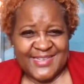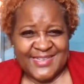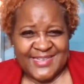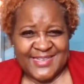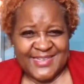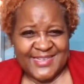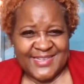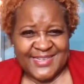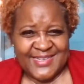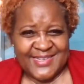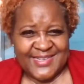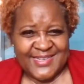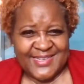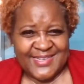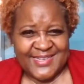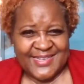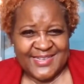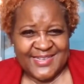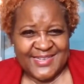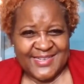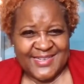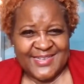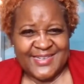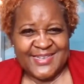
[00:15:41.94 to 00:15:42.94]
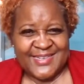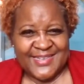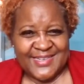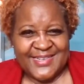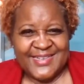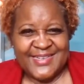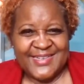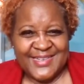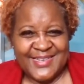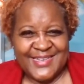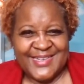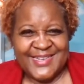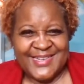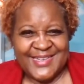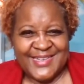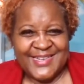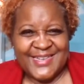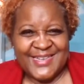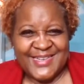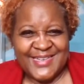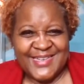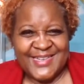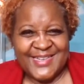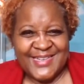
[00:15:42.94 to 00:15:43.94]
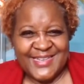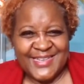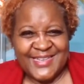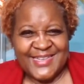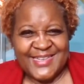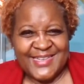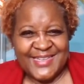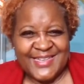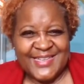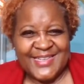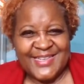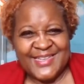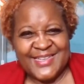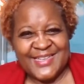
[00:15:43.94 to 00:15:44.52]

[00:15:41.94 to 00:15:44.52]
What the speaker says: [no speech]